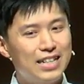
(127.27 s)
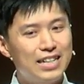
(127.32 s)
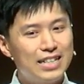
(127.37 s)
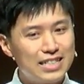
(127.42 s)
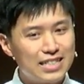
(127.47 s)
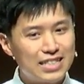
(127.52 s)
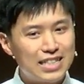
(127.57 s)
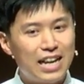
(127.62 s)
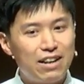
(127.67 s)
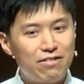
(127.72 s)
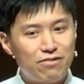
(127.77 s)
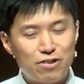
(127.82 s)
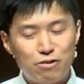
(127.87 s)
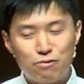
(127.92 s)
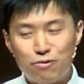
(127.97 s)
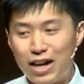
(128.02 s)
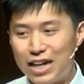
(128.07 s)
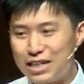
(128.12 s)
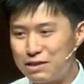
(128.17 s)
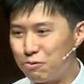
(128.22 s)
save the
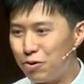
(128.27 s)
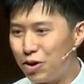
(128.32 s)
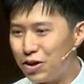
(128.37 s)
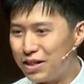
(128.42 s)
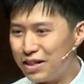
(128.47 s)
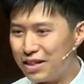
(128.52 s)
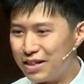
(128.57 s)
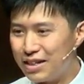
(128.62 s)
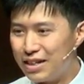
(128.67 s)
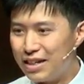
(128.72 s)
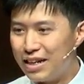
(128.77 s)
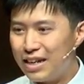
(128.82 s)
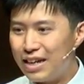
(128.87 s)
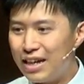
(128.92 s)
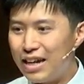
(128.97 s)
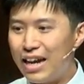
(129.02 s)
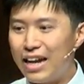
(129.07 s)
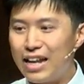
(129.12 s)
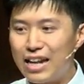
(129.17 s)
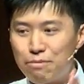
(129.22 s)
rice water
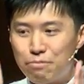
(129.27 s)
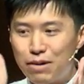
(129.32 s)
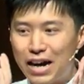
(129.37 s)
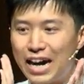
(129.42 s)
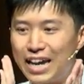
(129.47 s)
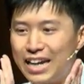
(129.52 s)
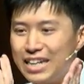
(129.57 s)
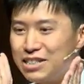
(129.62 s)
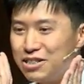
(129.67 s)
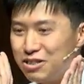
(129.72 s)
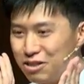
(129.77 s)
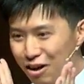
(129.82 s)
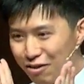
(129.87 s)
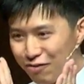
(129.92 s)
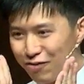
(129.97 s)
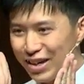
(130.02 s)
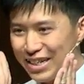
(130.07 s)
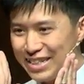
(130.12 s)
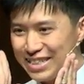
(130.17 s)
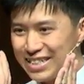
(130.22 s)
and apply it to your
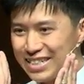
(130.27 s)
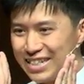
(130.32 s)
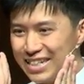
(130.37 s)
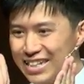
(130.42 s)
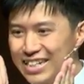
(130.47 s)
face.